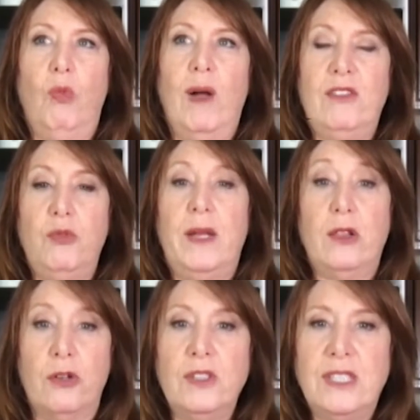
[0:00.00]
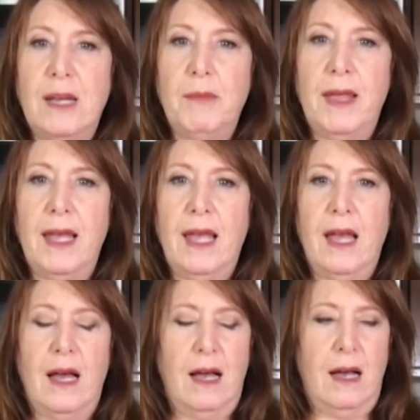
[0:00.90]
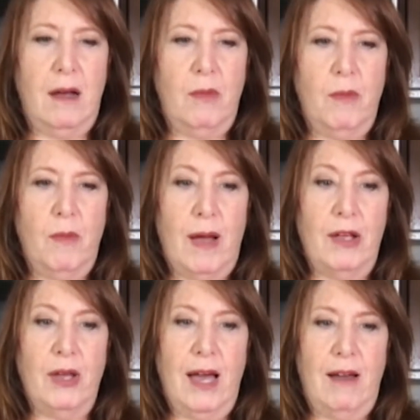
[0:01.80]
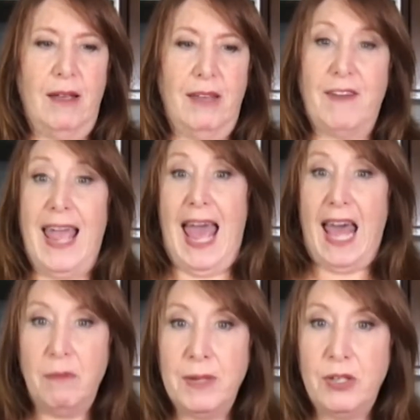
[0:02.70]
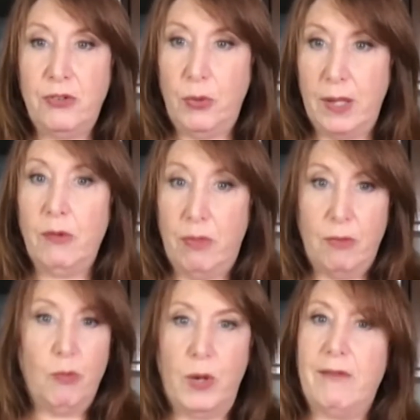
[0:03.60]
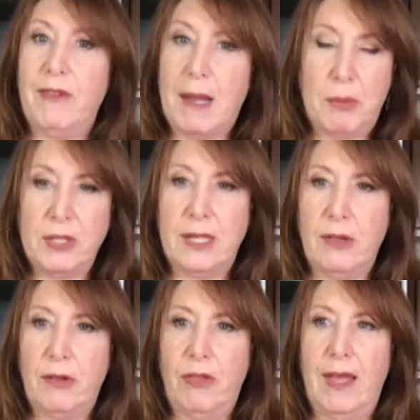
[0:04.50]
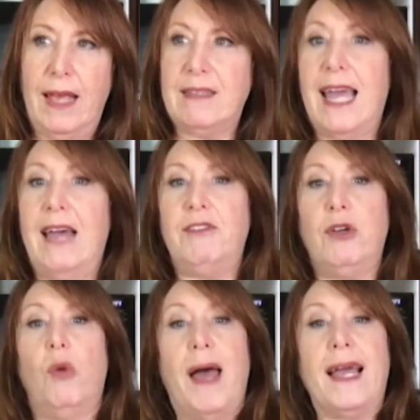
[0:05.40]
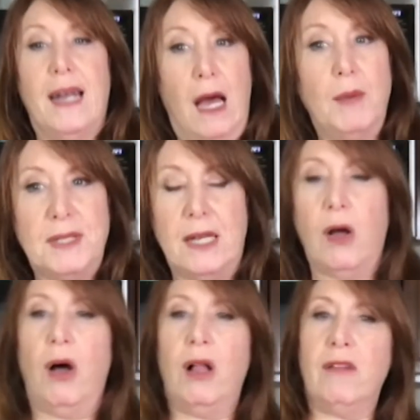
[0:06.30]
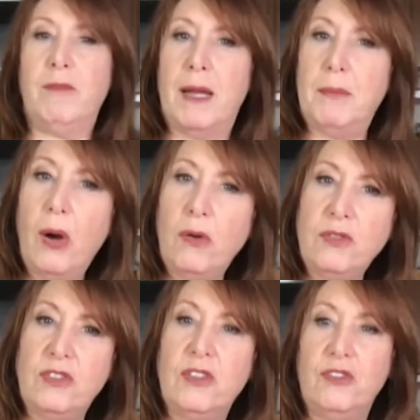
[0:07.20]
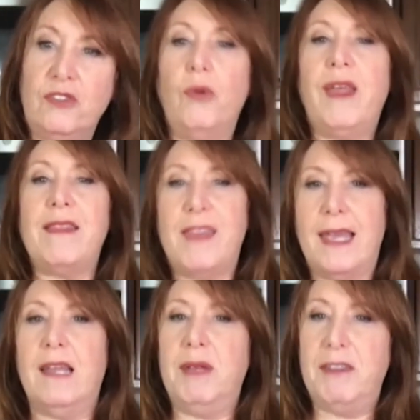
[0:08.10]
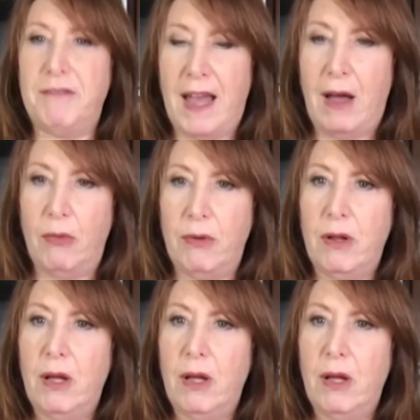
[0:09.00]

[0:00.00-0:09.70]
once we learn something, um, if I hadn't been doing whatever that particular thing is, I have to go back and update all of my posts so that they can be found.